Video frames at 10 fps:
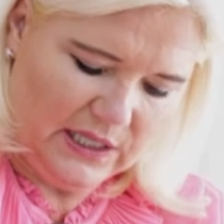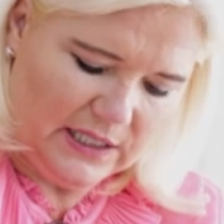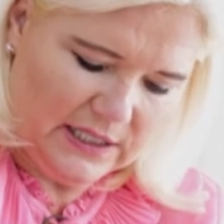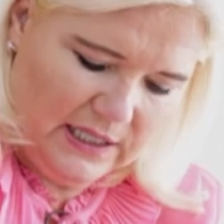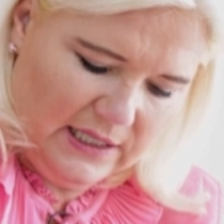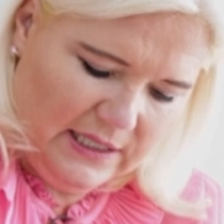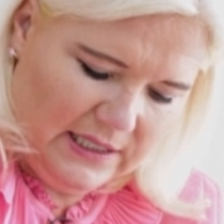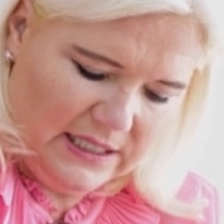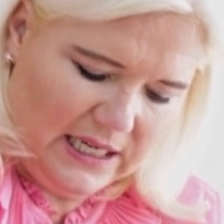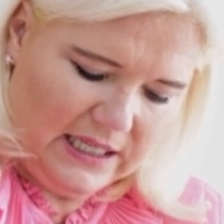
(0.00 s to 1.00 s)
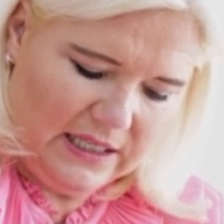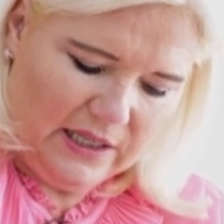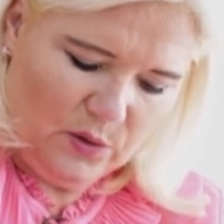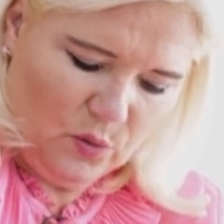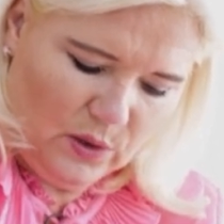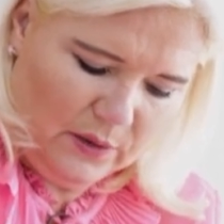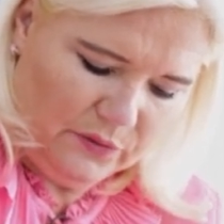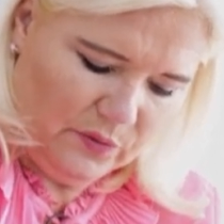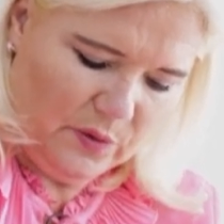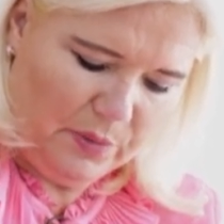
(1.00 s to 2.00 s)
see it's taken that all up
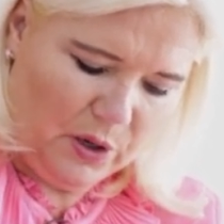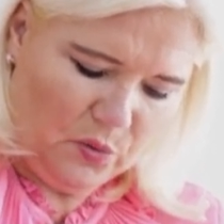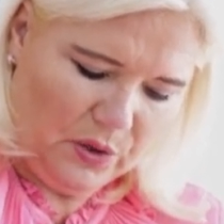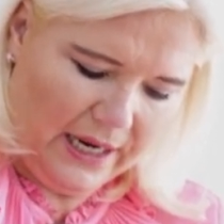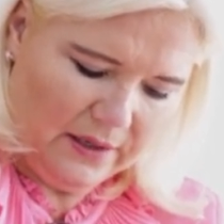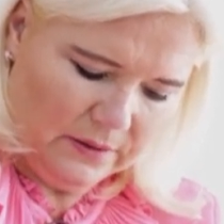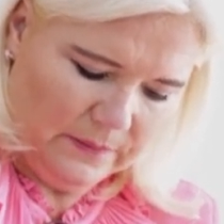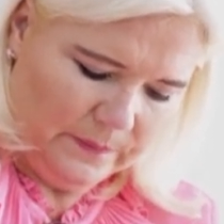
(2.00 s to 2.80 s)
from the bowl now.